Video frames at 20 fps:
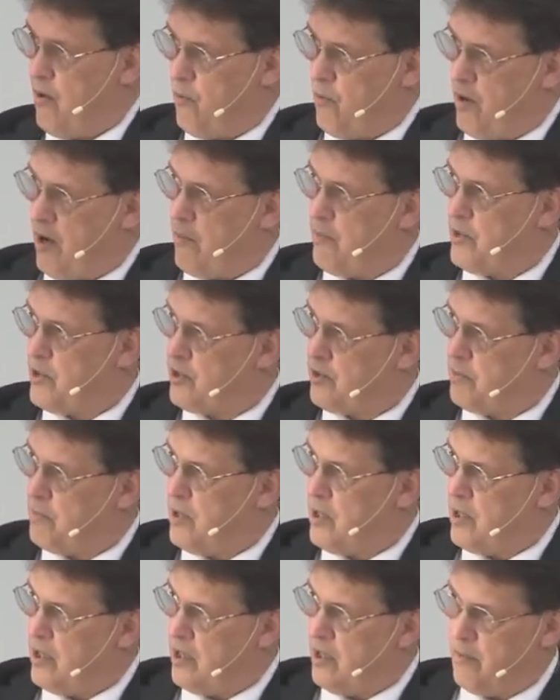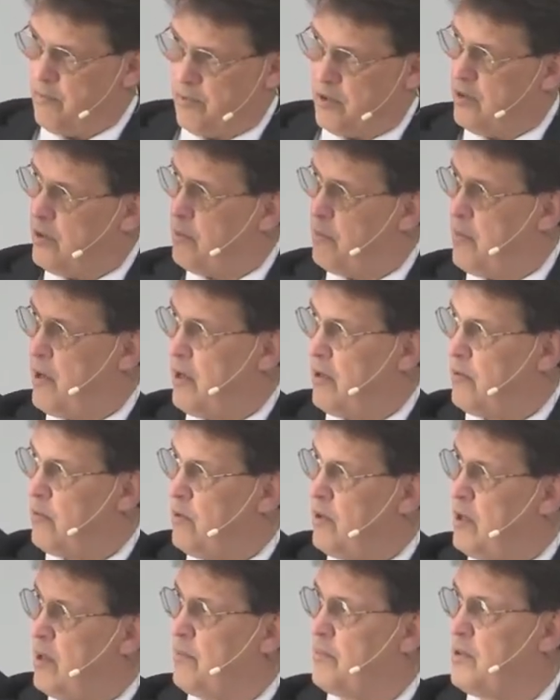how much money I'm going to make,
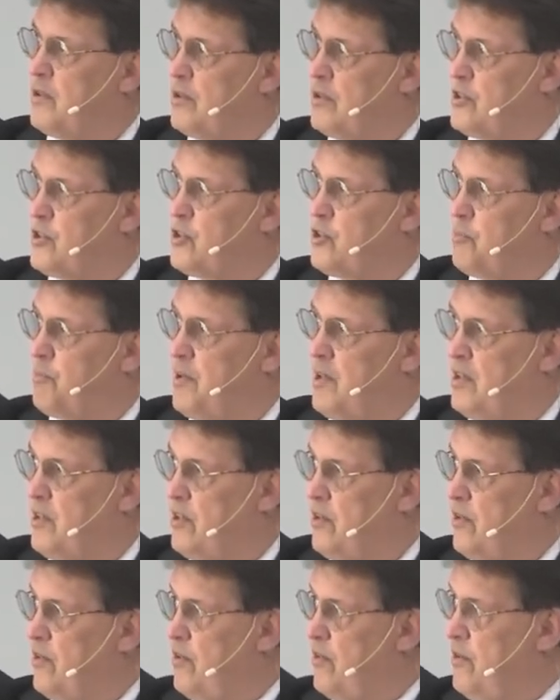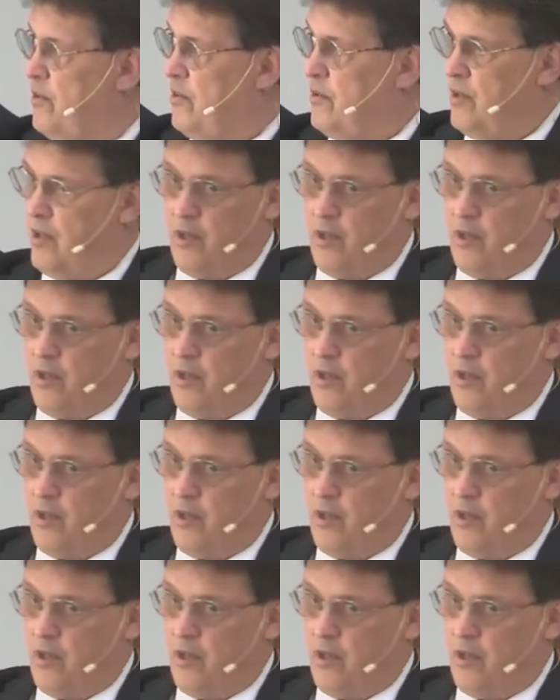what I'm going to spend it on.